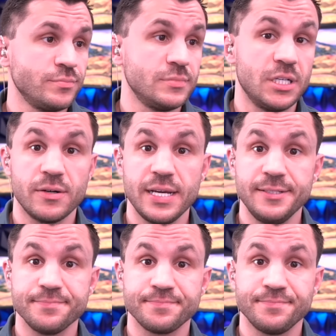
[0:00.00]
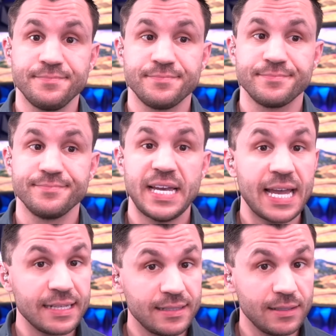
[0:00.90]
all right
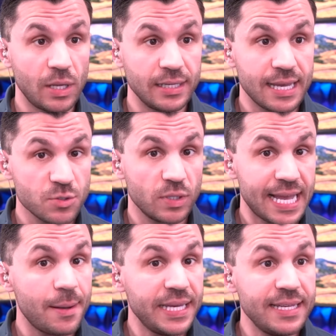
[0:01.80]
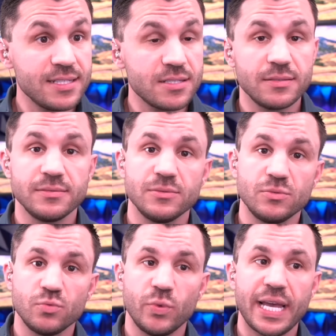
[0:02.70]
and and guess what that means
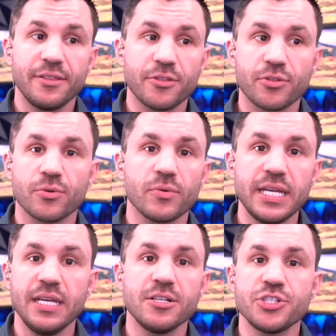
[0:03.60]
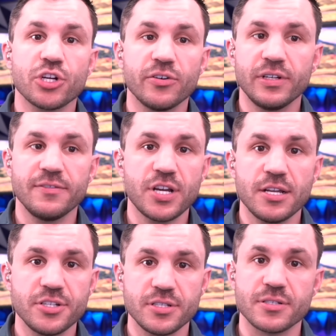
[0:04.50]
we had three conservative
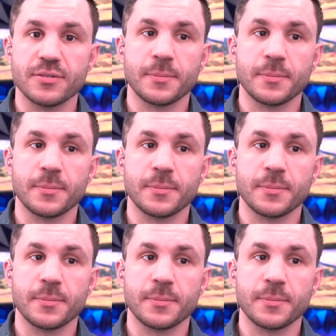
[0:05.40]
judges